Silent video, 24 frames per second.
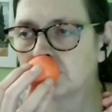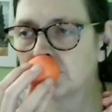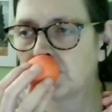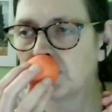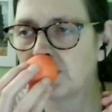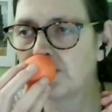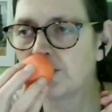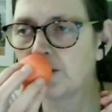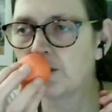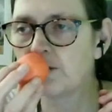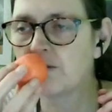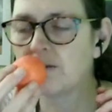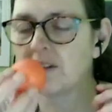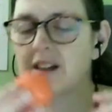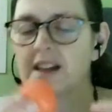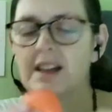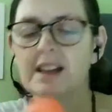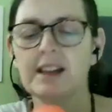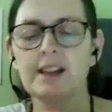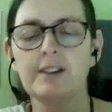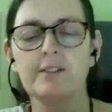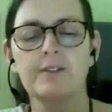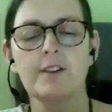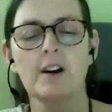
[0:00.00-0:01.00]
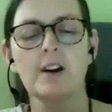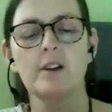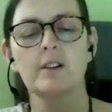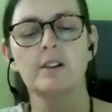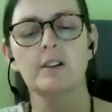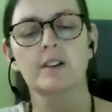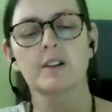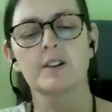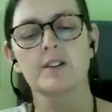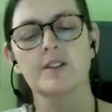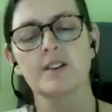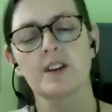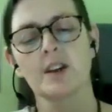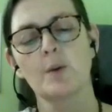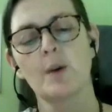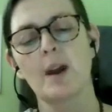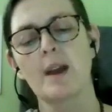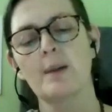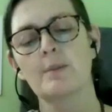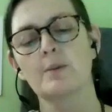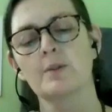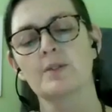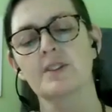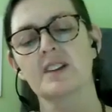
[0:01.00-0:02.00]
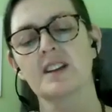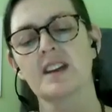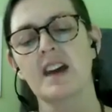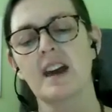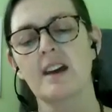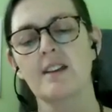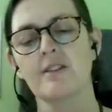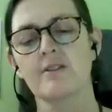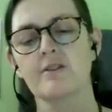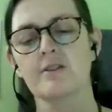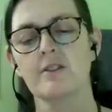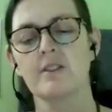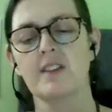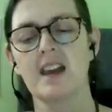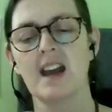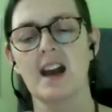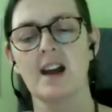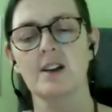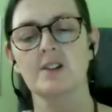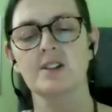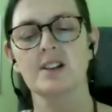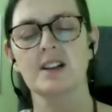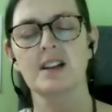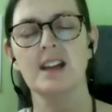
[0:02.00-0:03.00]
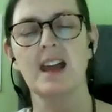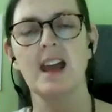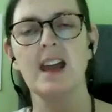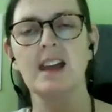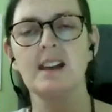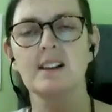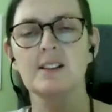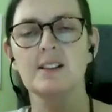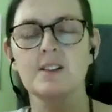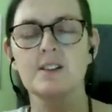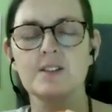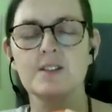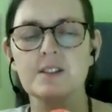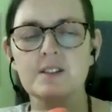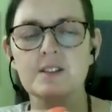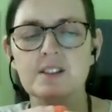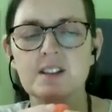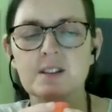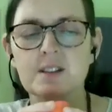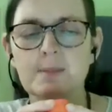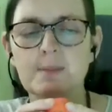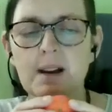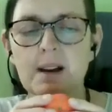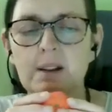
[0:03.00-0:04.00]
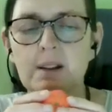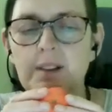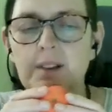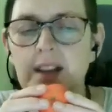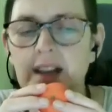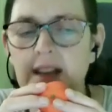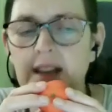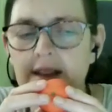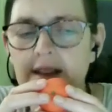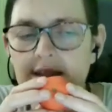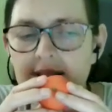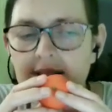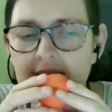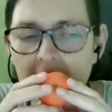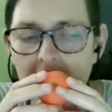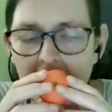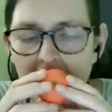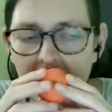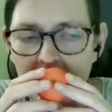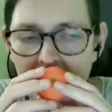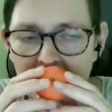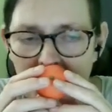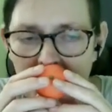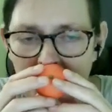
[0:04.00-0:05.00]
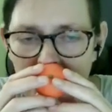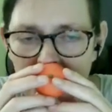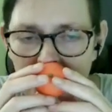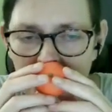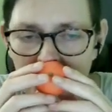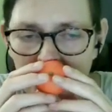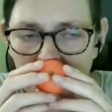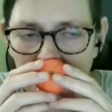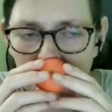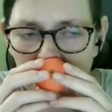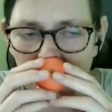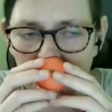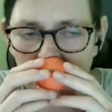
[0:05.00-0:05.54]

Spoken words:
If you really focus, are you able to get through the outer layers and smell the inside layer?